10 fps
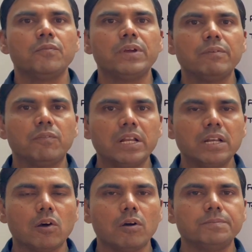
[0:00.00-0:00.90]
When
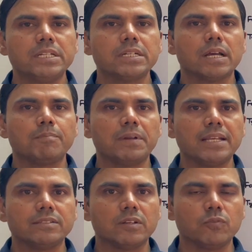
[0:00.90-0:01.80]
one object
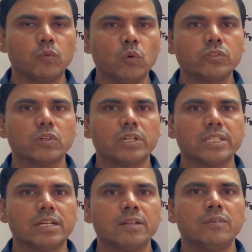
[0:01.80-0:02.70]
applies the force on
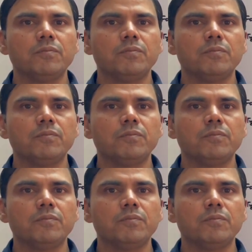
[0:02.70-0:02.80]
another,